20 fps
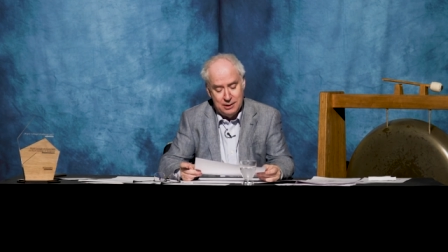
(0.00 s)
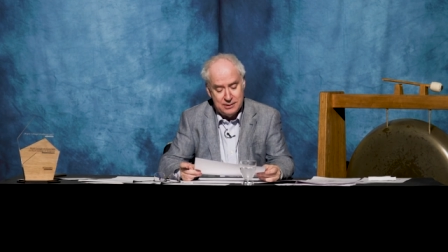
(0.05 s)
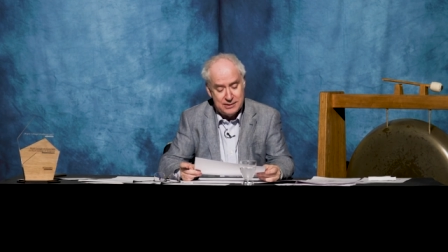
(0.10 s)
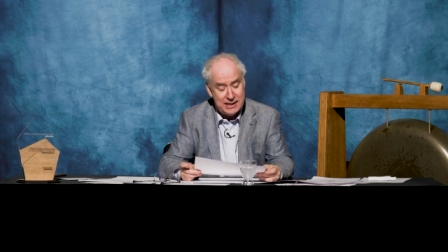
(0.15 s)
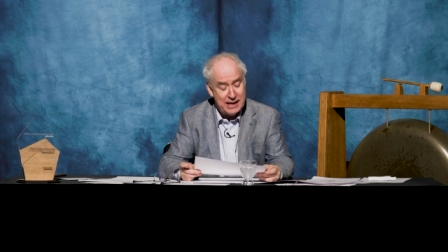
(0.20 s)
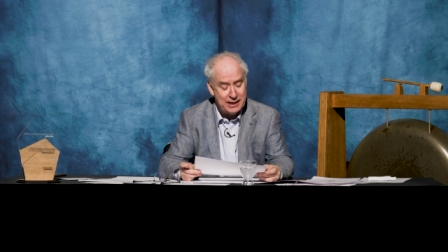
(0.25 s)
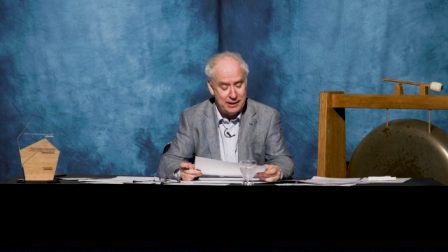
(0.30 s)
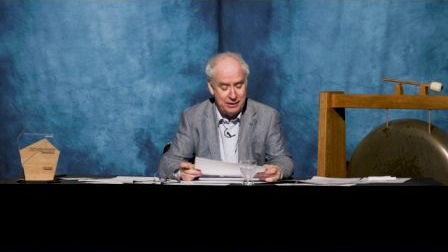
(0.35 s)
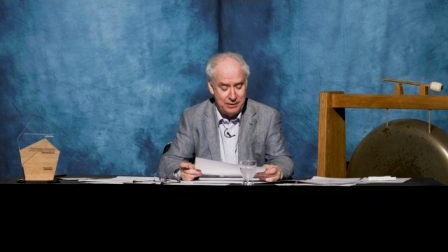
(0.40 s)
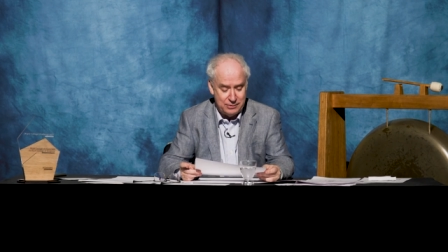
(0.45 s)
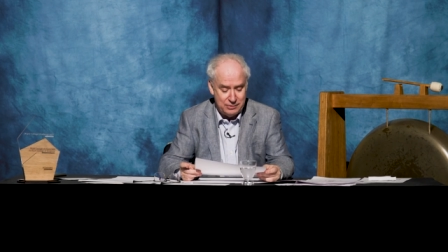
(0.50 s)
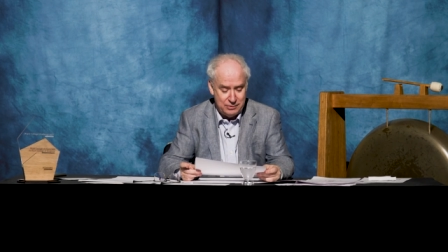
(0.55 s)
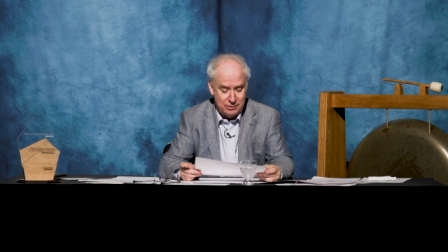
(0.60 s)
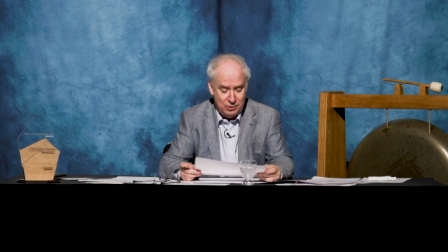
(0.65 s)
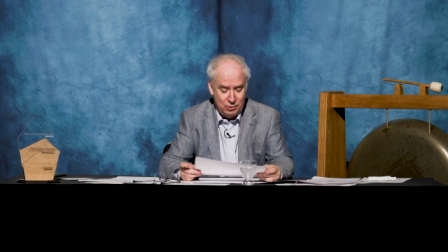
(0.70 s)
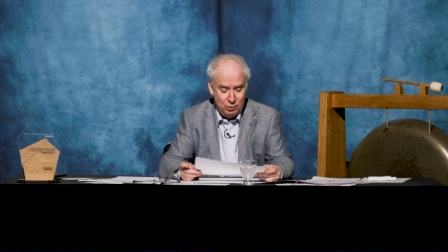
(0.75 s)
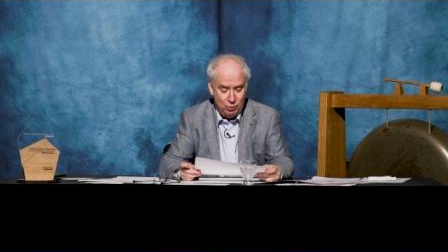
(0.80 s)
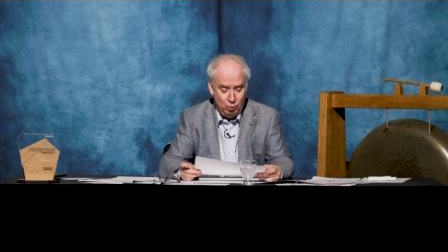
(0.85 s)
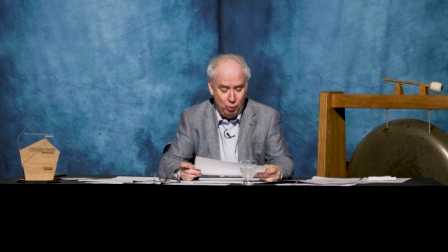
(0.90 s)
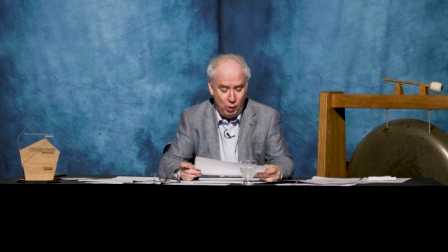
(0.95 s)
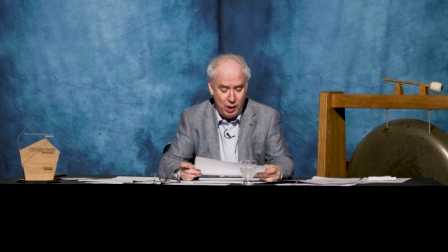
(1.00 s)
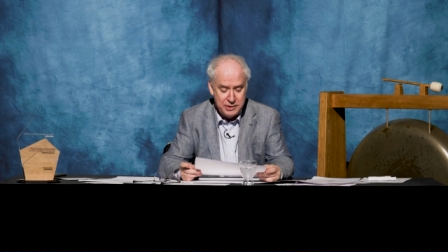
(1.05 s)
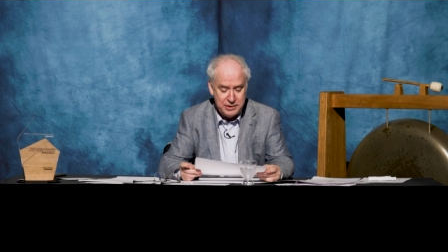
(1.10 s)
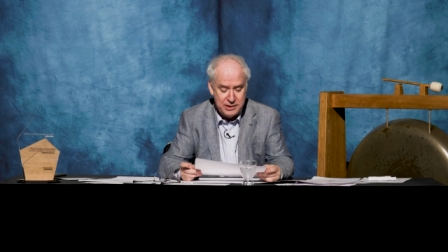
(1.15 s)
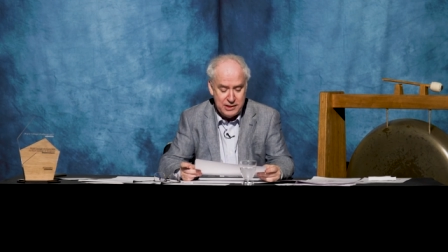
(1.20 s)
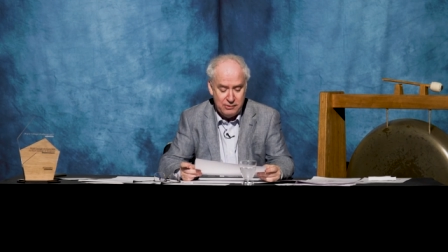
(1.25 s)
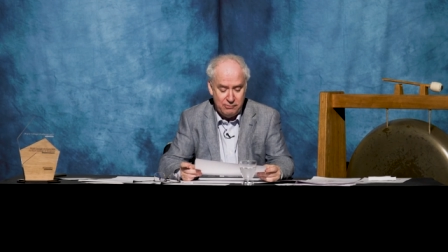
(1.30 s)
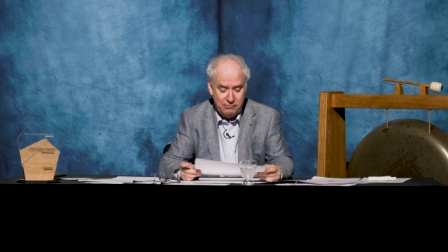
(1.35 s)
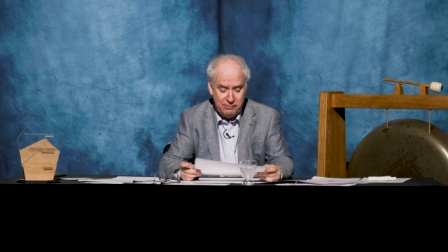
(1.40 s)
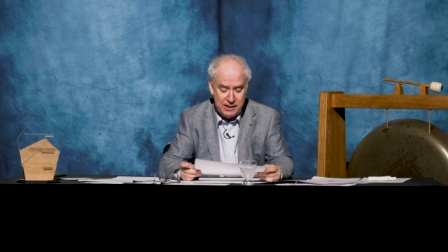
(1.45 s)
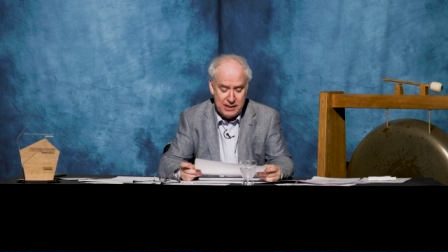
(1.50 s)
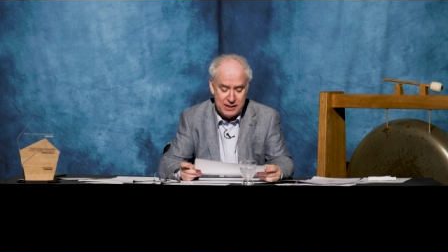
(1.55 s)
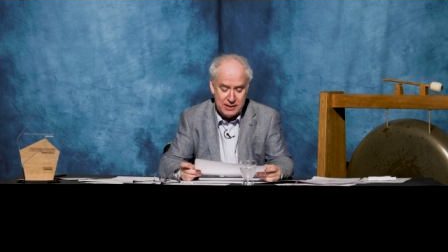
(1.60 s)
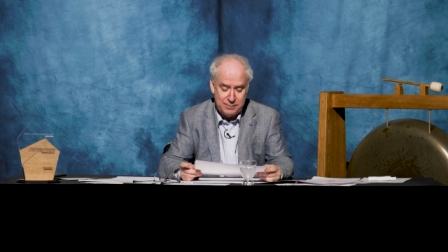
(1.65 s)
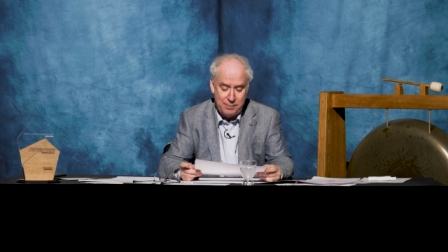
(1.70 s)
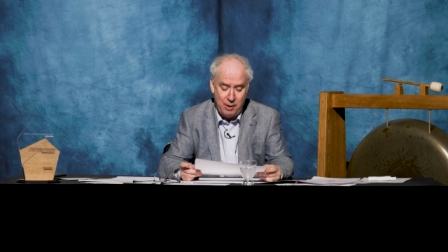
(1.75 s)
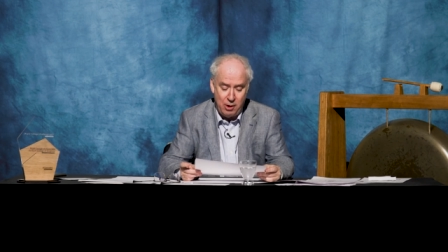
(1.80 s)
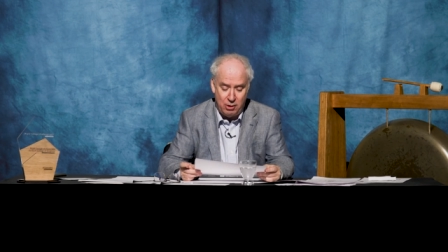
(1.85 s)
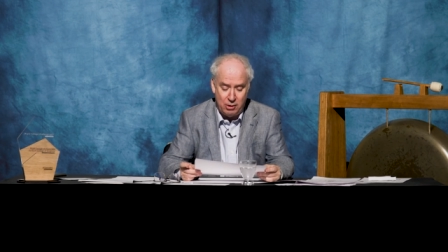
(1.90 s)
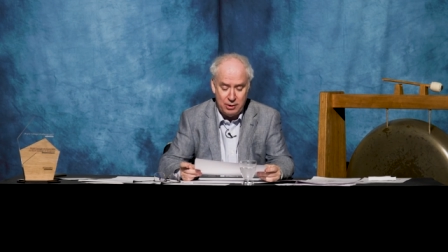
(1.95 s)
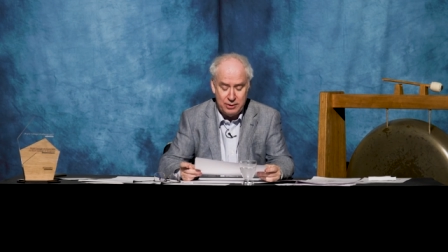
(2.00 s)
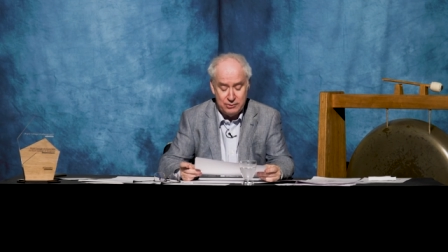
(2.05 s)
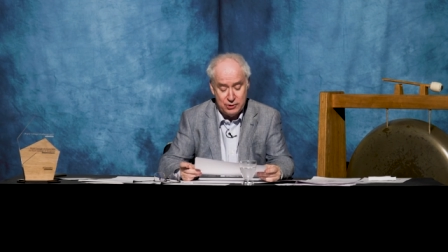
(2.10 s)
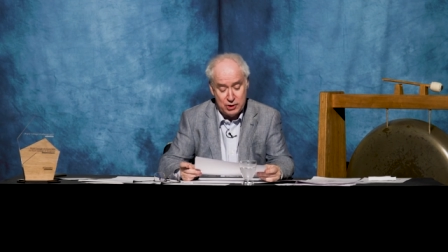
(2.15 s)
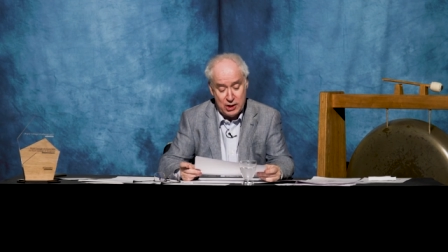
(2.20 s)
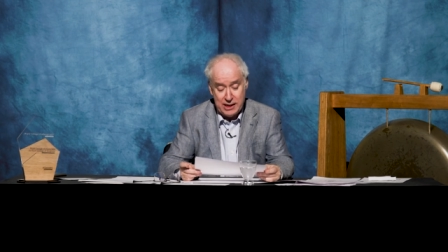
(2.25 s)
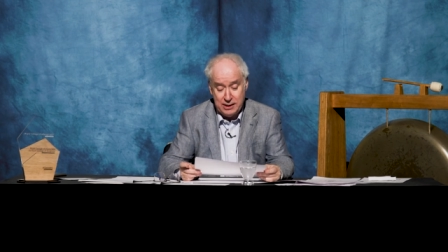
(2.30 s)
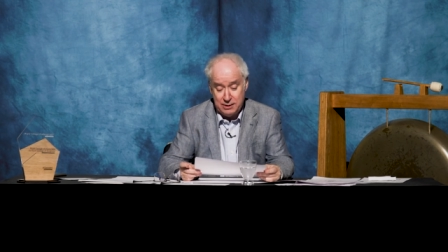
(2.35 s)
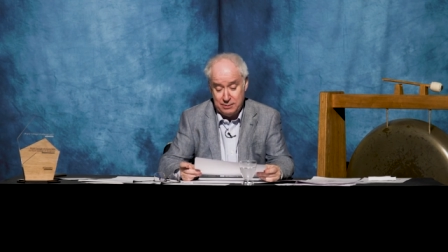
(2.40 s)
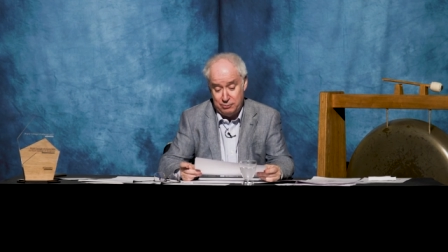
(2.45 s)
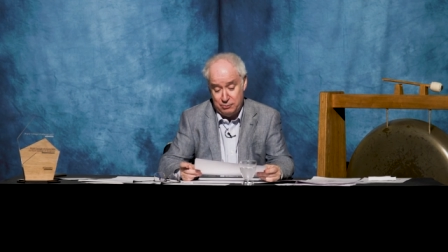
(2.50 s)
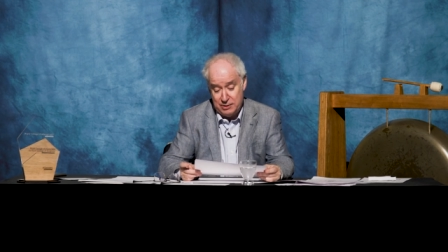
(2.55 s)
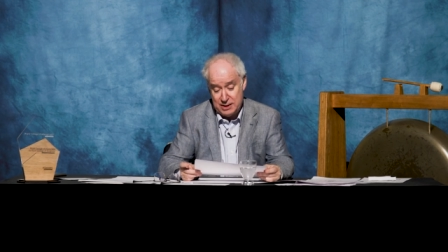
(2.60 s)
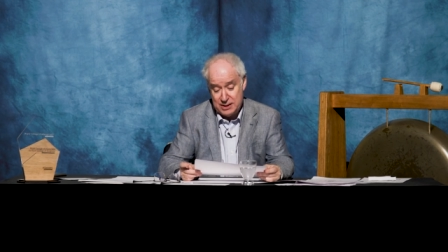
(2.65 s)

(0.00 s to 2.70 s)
Second, what did Rees-Mogg, Jacob